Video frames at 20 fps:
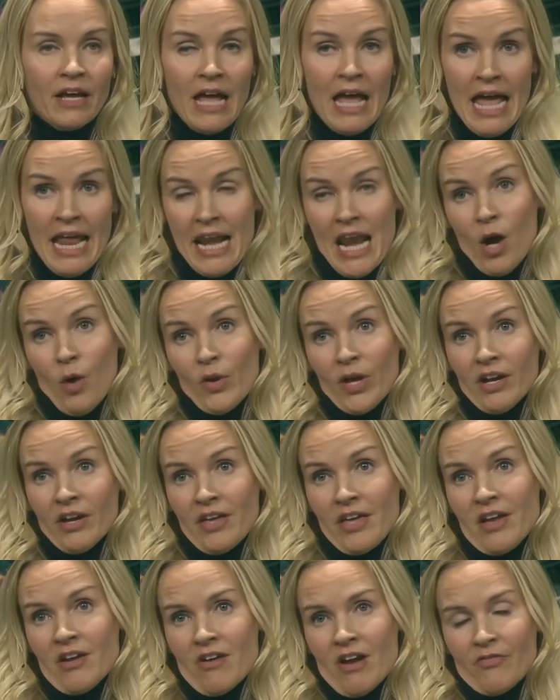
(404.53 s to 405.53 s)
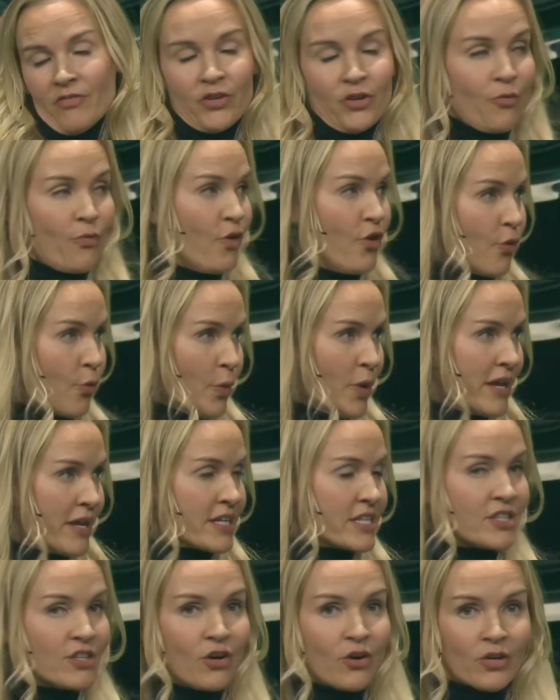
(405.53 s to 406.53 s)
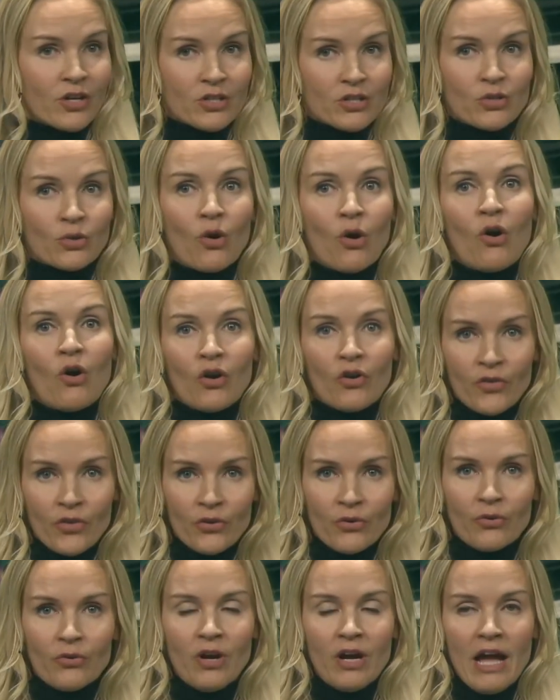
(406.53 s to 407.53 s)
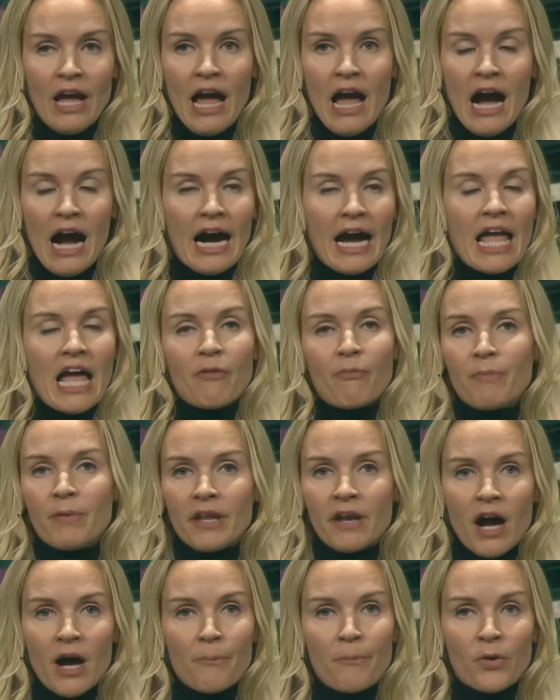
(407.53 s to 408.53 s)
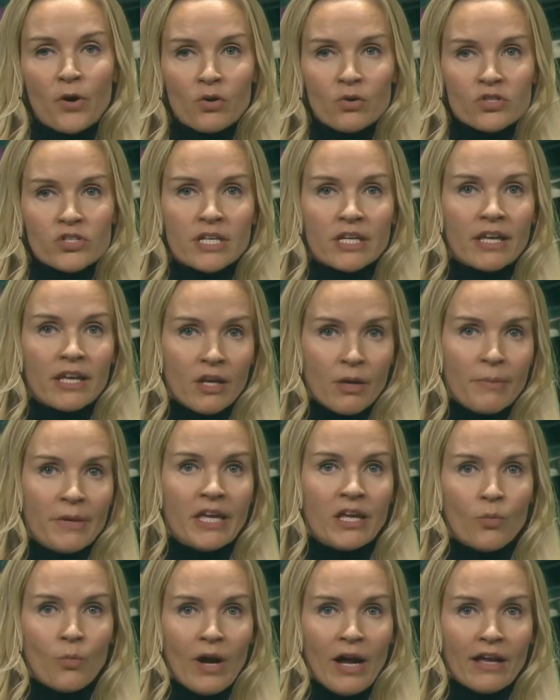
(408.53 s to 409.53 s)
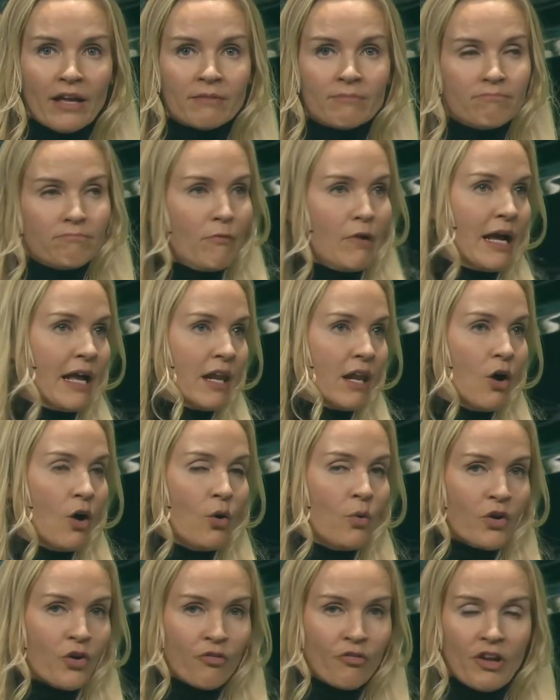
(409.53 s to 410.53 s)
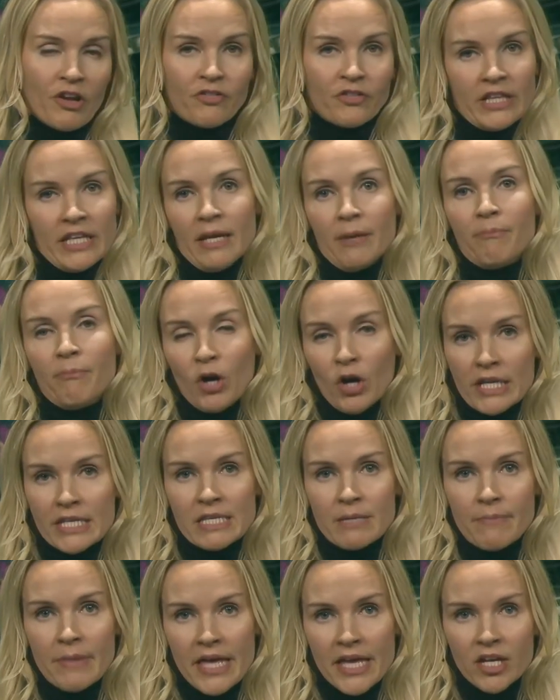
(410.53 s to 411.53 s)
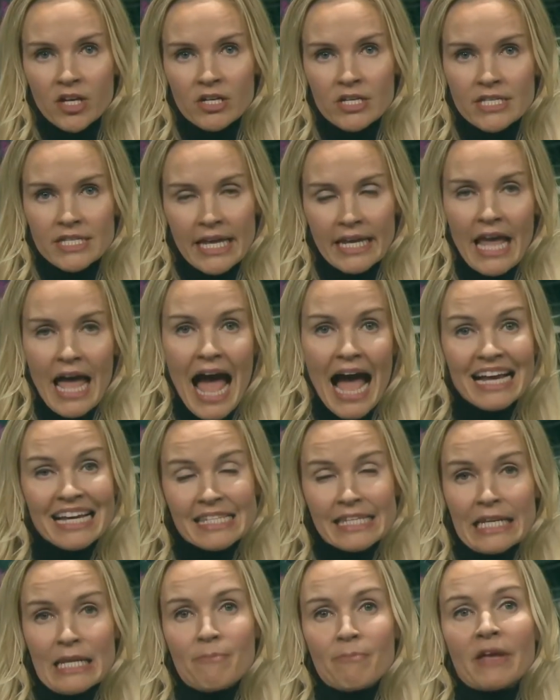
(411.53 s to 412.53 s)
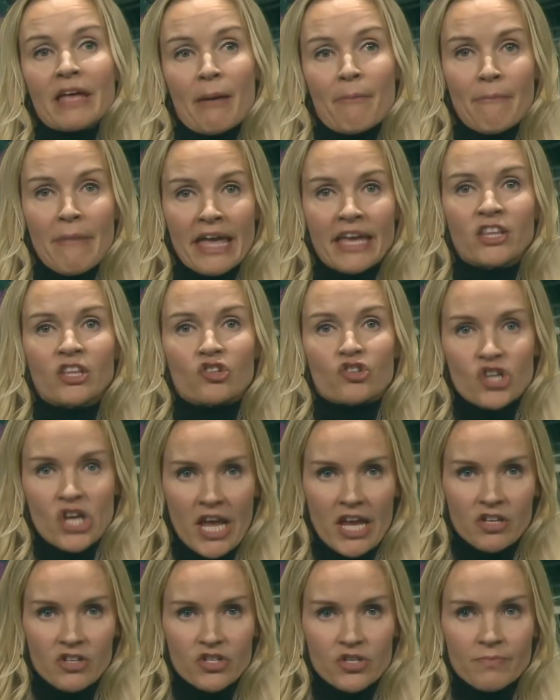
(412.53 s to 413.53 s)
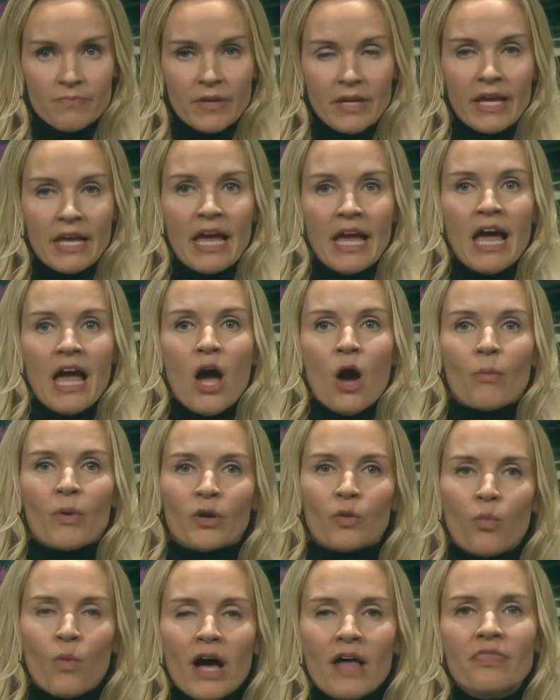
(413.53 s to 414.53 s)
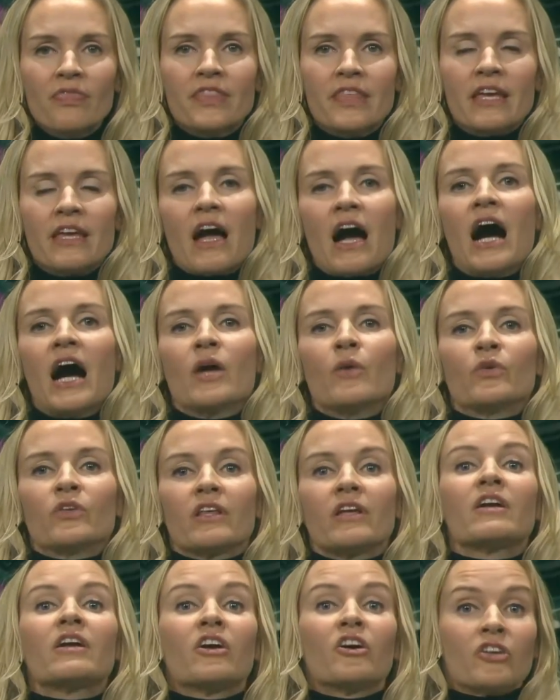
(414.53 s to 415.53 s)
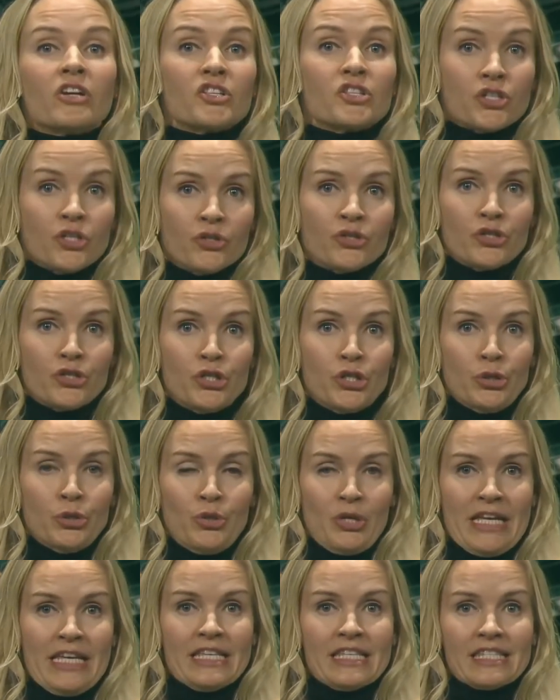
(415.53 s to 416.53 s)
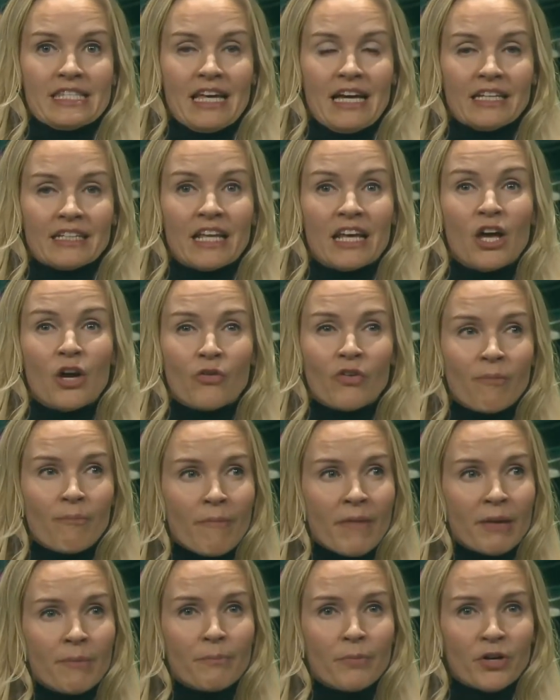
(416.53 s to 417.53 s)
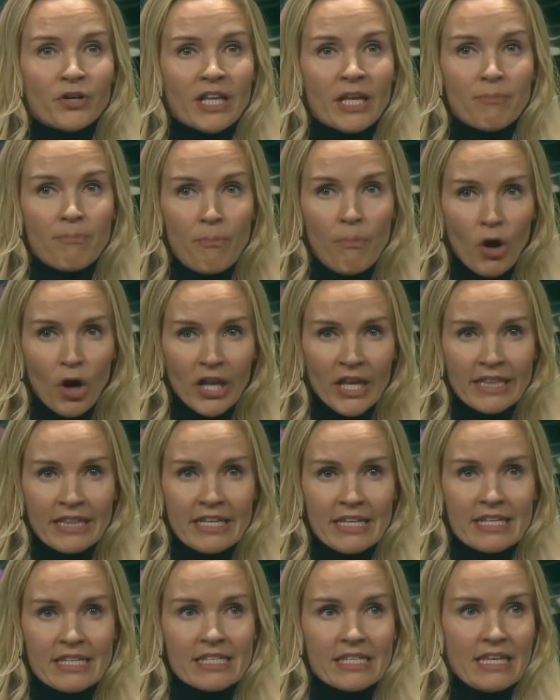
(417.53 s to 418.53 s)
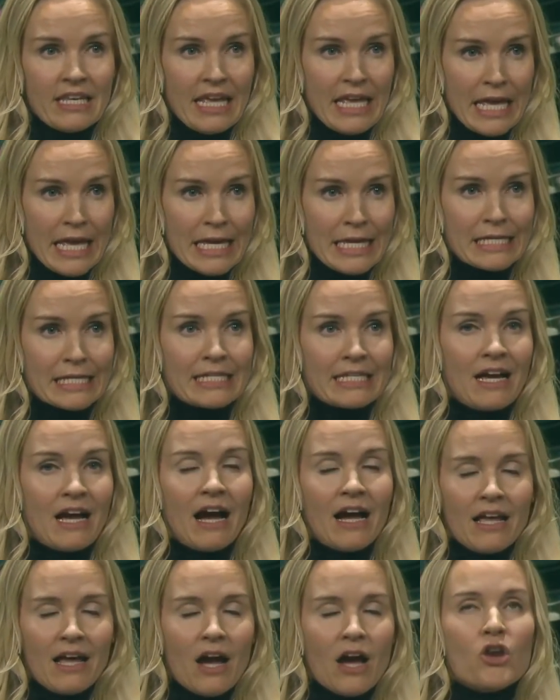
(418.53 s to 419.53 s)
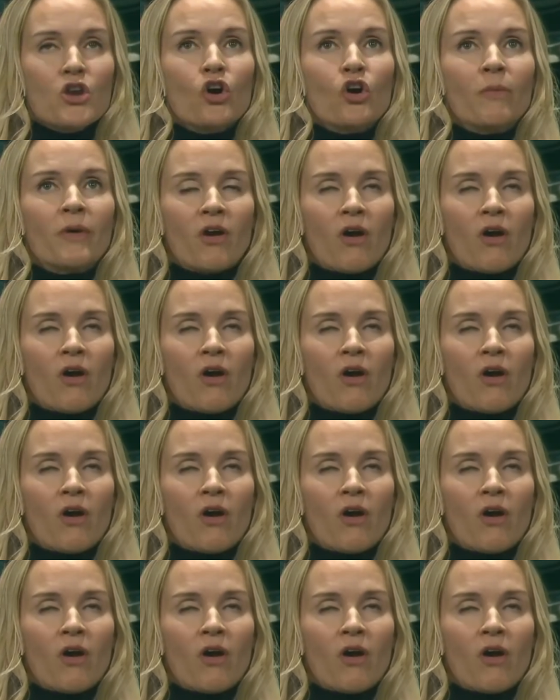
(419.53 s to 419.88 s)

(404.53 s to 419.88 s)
Now we are here after 4 weeks talking to all you. I have been approaching in the meanwhile over 50 policymakers that actually can make the change. But one thing I would encourage you to do is that remember that politics is, no matter